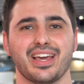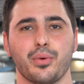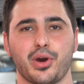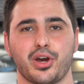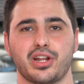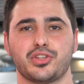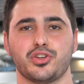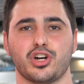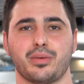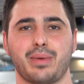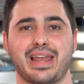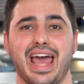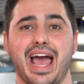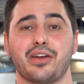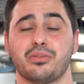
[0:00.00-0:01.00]
We're going to talk
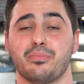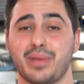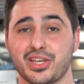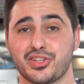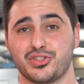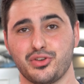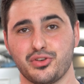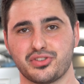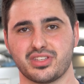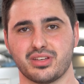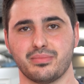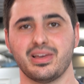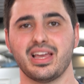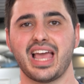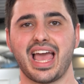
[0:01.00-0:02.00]
about how to best use
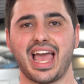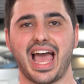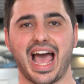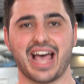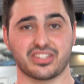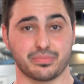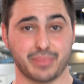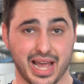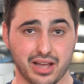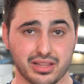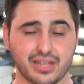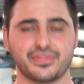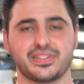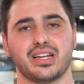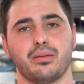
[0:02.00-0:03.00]
them as a
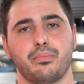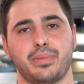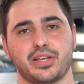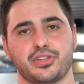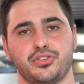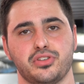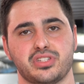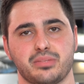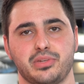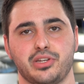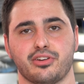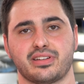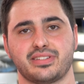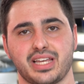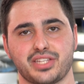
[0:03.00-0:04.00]
powerlifter, best use them in
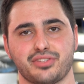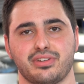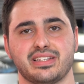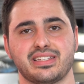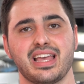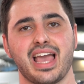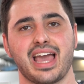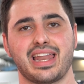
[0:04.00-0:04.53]
your accessories,